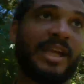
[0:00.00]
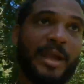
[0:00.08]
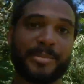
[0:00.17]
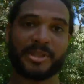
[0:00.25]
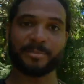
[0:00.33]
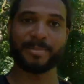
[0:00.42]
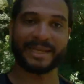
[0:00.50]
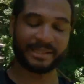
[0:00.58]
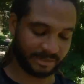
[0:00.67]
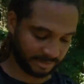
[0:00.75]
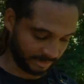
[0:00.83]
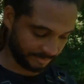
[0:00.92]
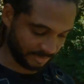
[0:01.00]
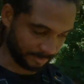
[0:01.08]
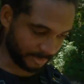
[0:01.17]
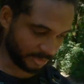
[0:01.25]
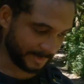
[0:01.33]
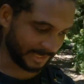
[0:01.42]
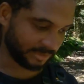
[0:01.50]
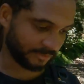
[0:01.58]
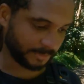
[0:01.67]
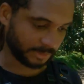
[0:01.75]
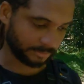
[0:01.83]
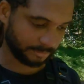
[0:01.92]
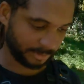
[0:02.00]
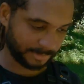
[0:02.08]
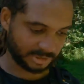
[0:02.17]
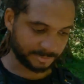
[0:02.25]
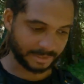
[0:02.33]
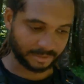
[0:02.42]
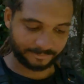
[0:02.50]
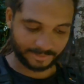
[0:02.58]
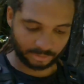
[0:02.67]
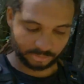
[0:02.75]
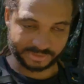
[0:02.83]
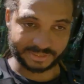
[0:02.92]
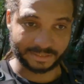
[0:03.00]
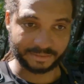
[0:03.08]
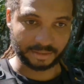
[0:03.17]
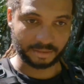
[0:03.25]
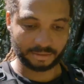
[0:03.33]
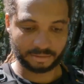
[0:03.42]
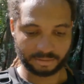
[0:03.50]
I put the bike there to give some perspective, but maybe it's better if I go stand there.